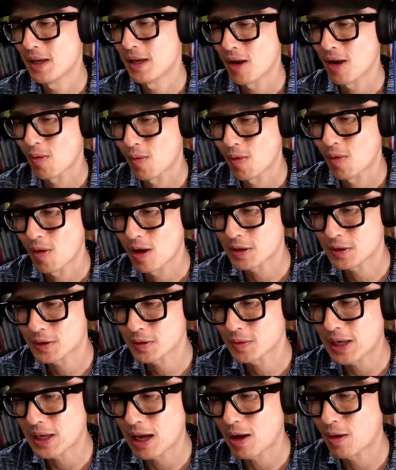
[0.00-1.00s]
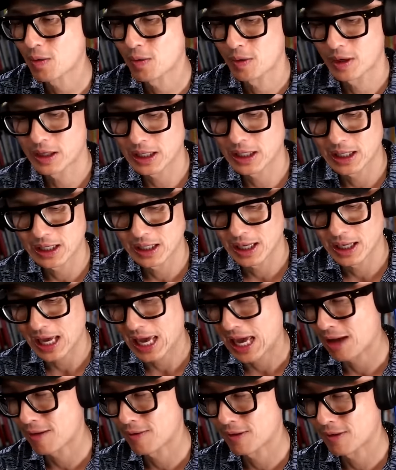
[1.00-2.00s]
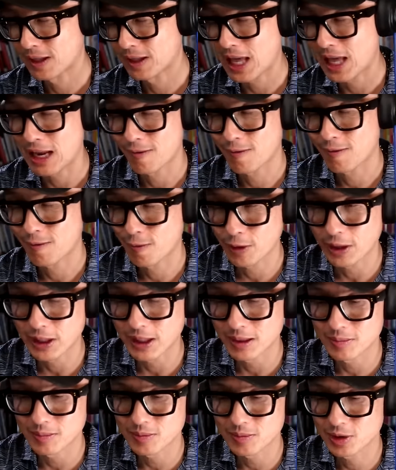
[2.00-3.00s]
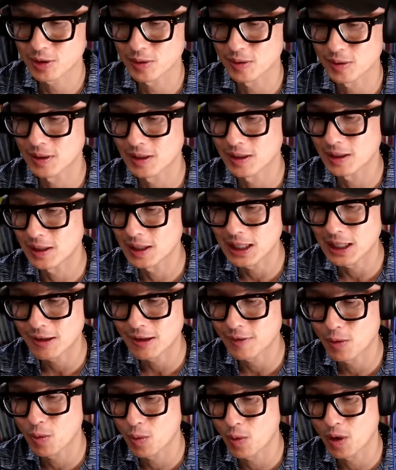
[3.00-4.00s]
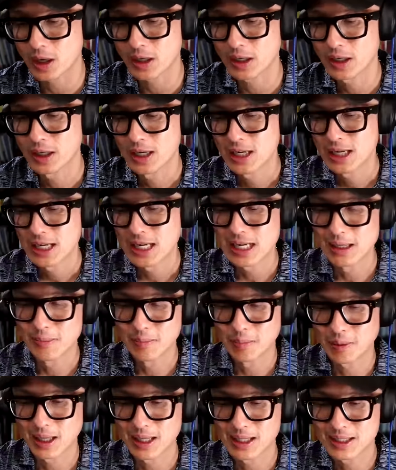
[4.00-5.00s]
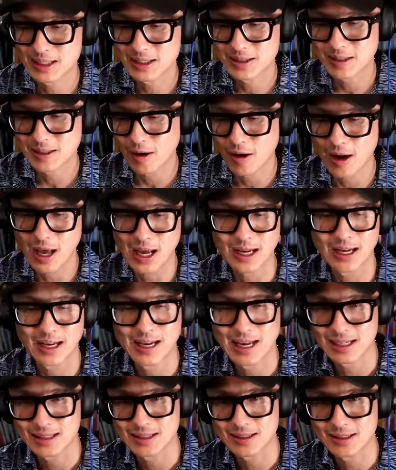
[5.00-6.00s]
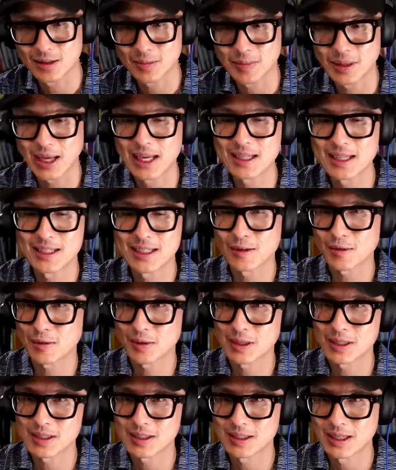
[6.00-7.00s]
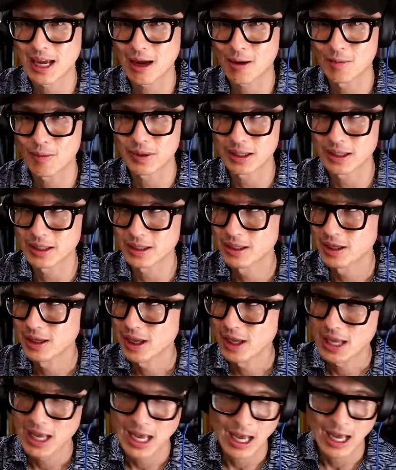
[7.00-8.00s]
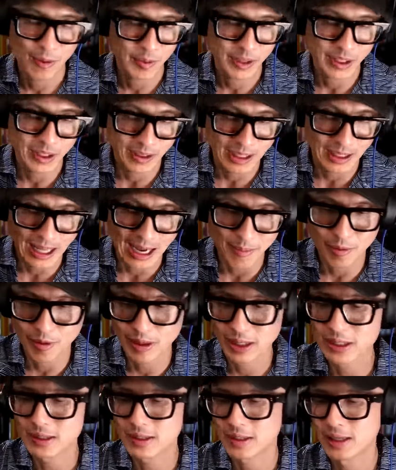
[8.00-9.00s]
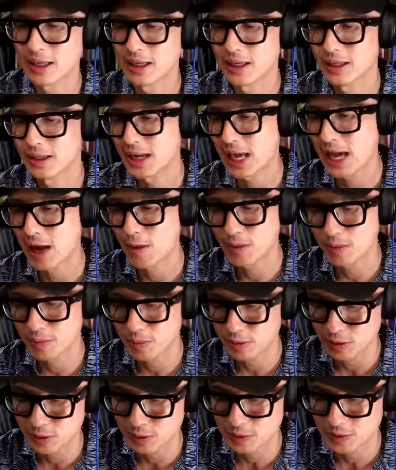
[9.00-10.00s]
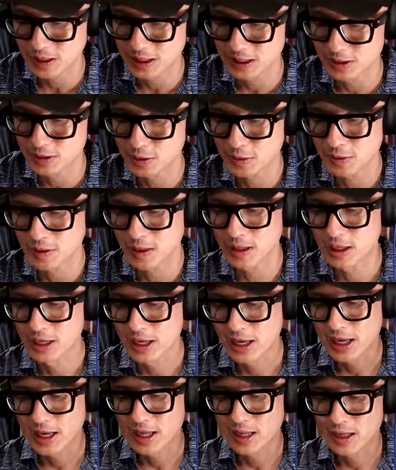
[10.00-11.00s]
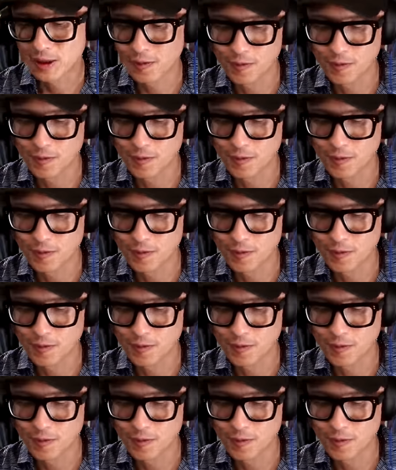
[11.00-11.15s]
We're also now have a lot of freedom to live and work in places that are not connected, to be asynchronous in how we how we collaborate and how we produce things. So the the